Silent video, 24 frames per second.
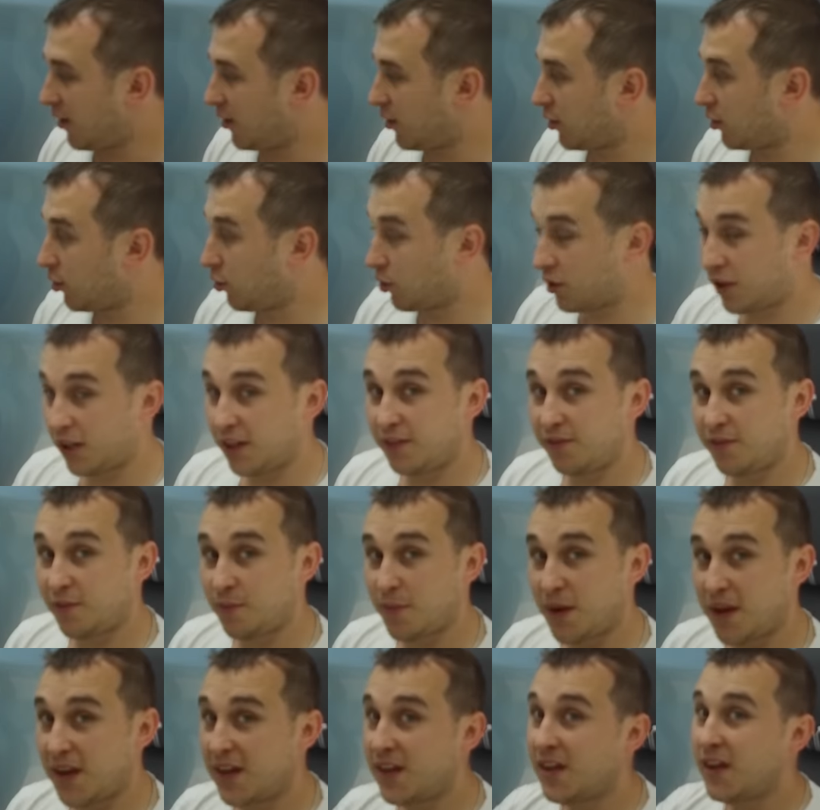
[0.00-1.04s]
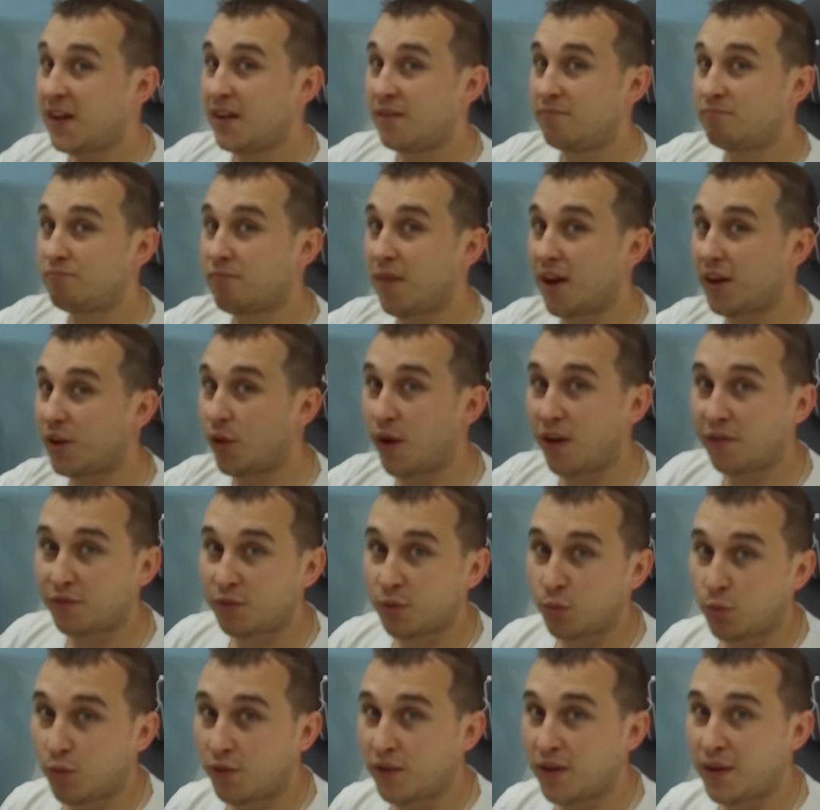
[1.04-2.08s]
Luckily, I don't have
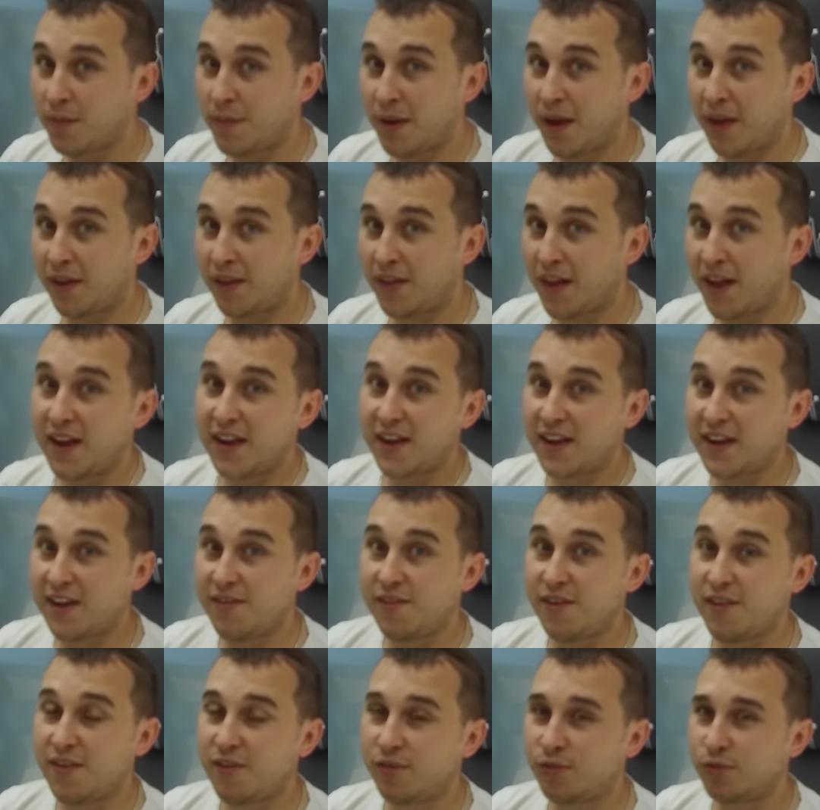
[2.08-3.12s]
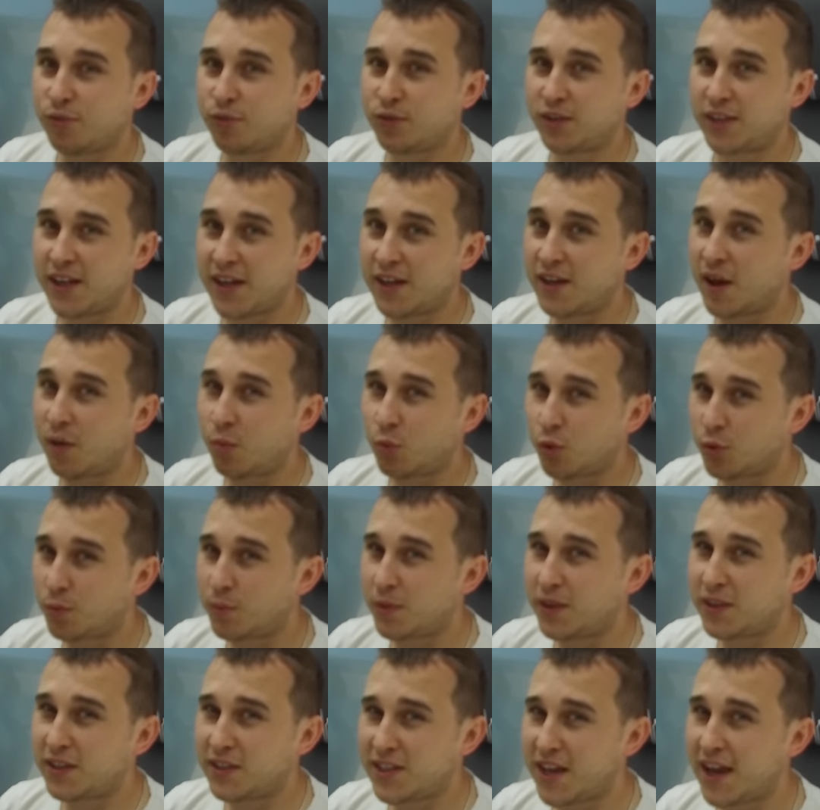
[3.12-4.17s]
to worry about that. Even if I did, I would
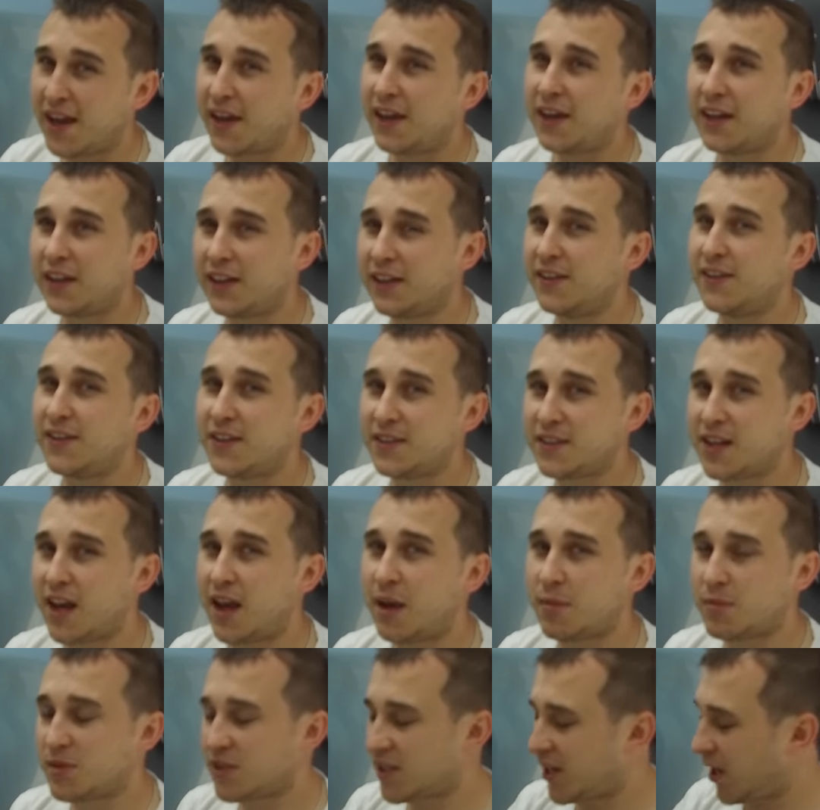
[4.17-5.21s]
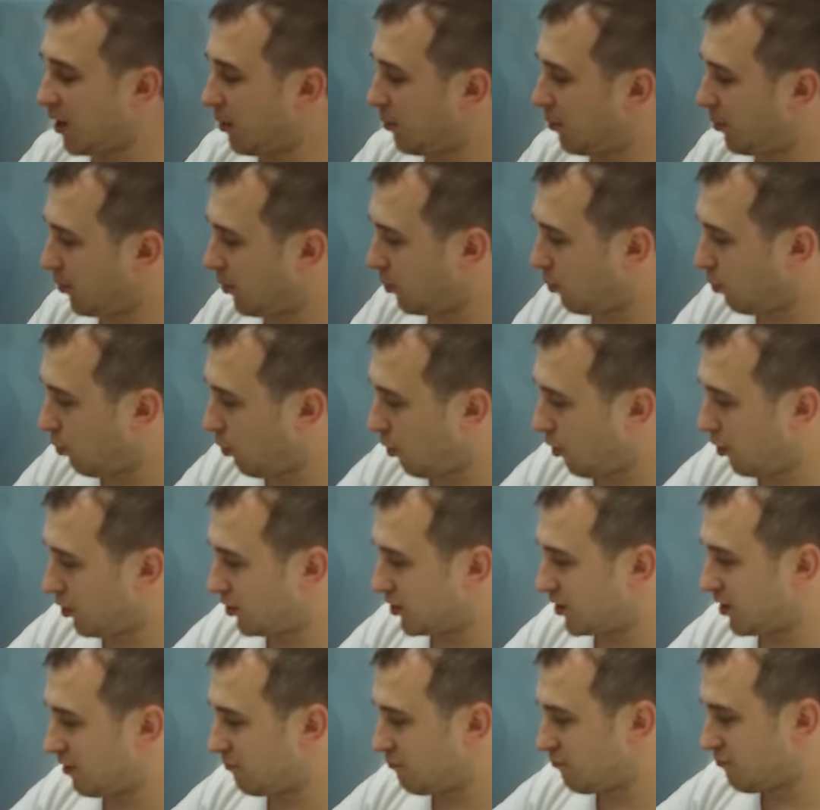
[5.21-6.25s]
be technically in the time scale, but the
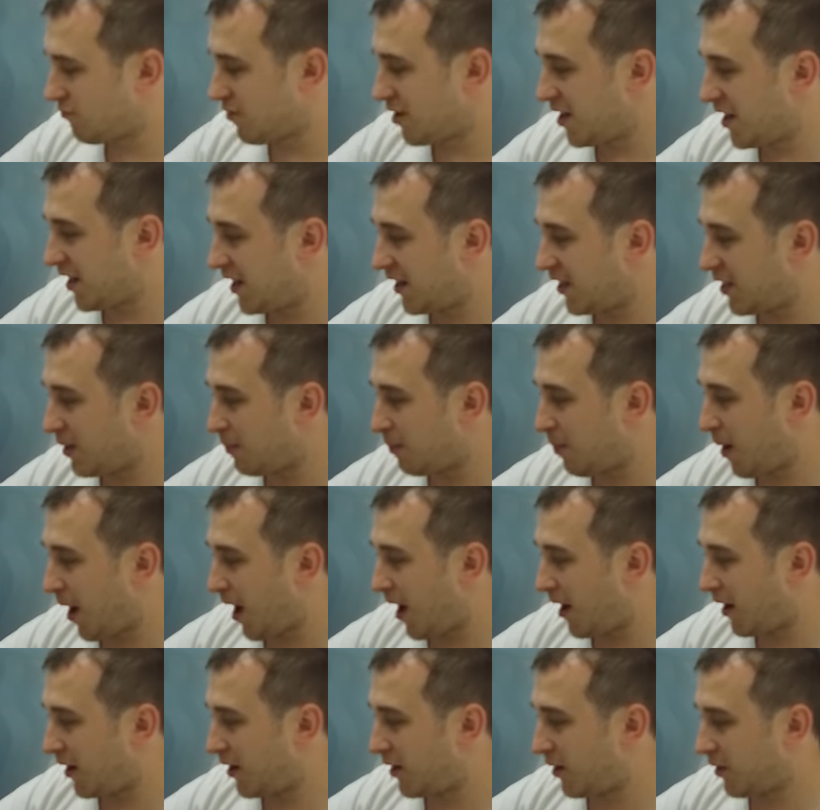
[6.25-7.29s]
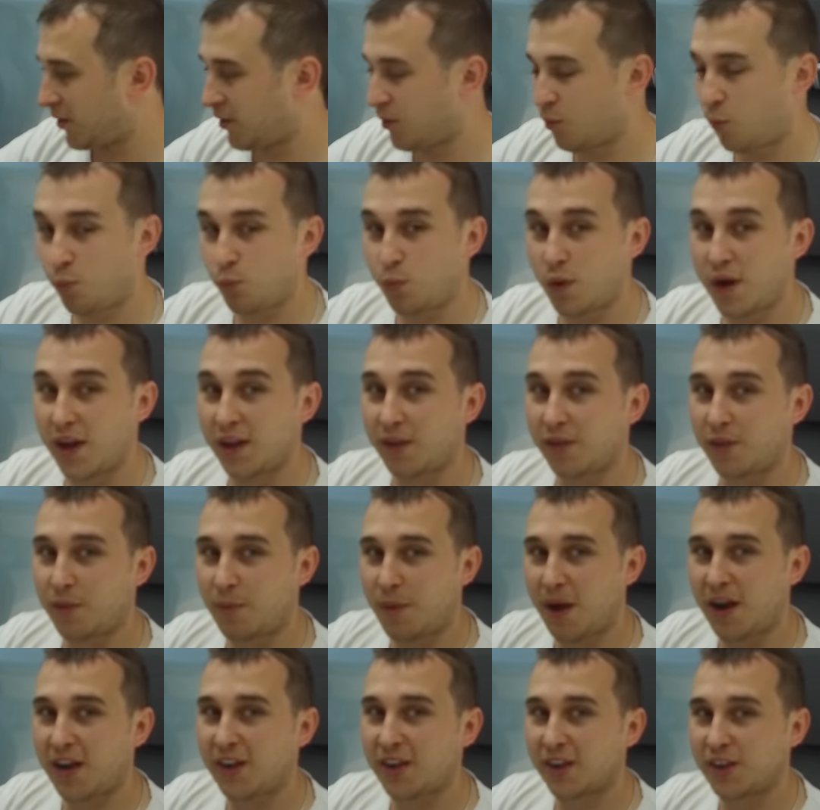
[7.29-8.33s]
water really at the back, the
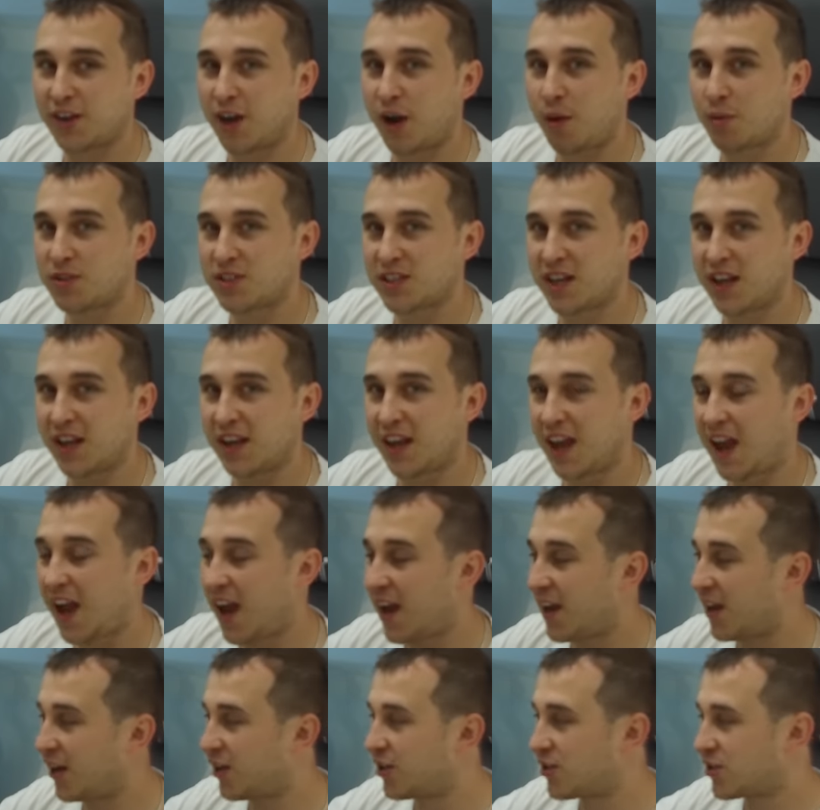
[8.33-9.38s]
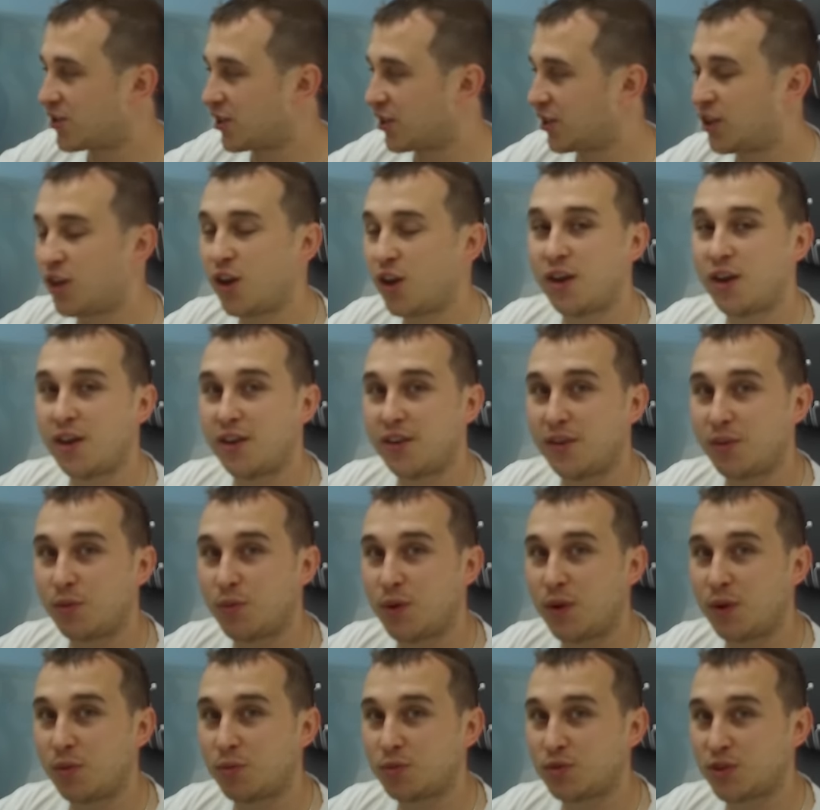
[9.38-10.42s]
back of the car was slightly higher because the
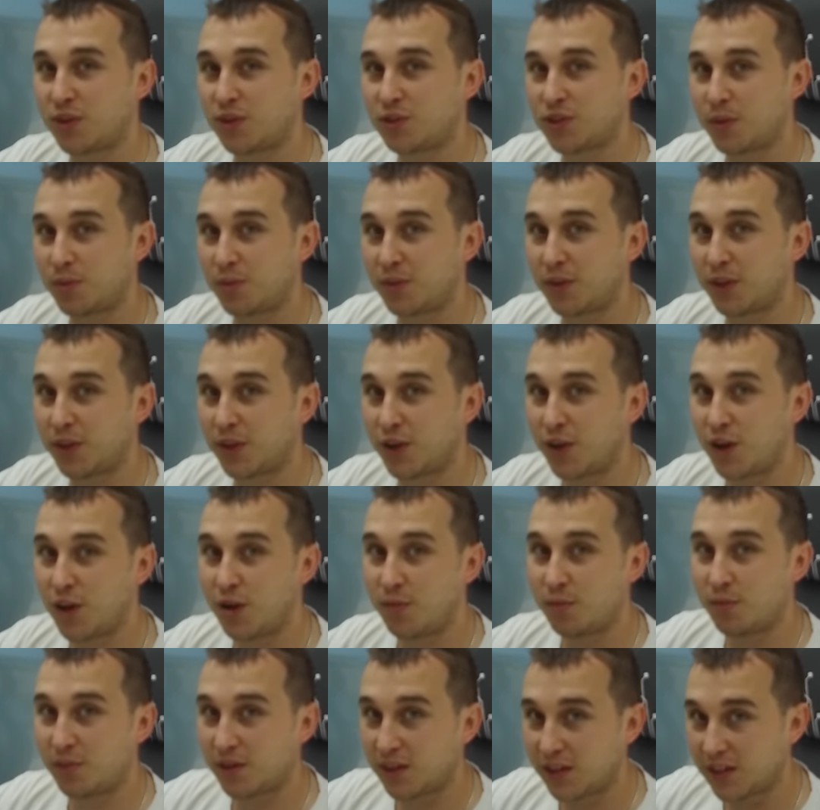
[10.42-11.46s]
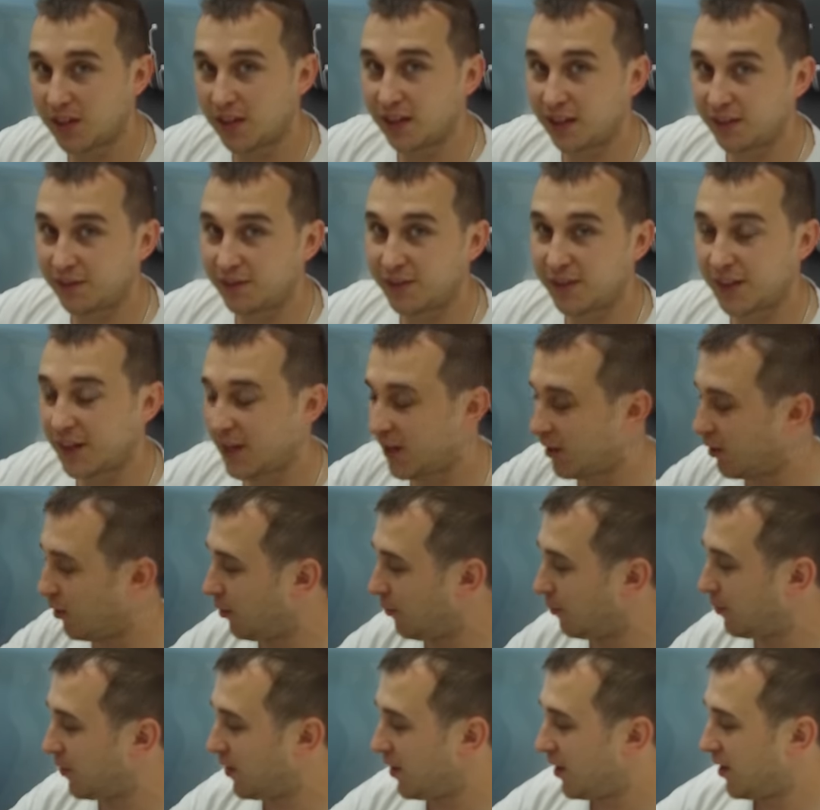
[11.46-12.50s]
wheel was on top of the curb lifting it
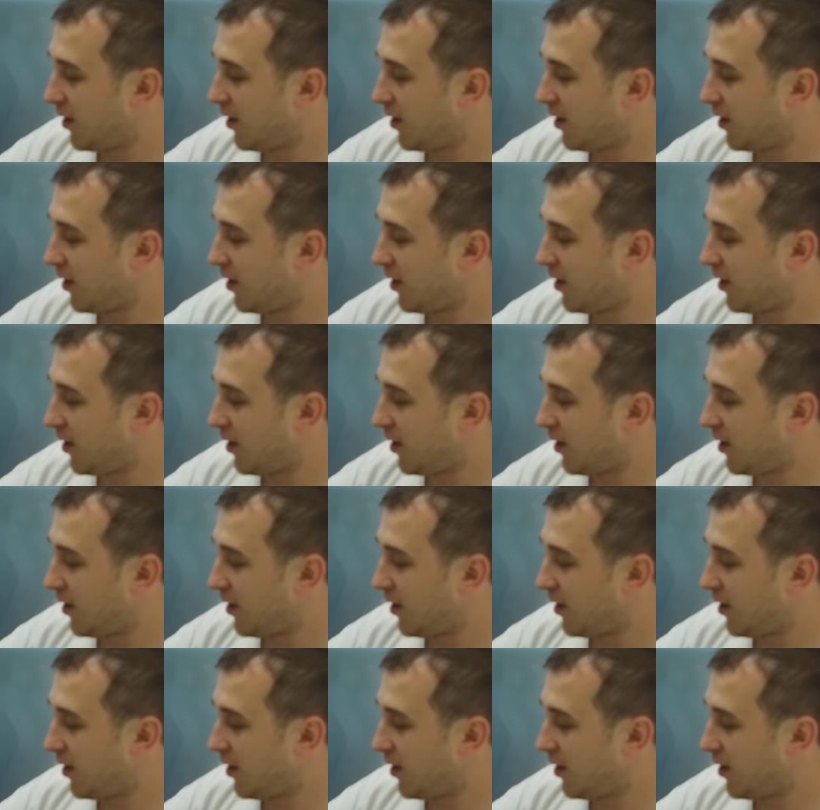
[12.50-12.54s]
up.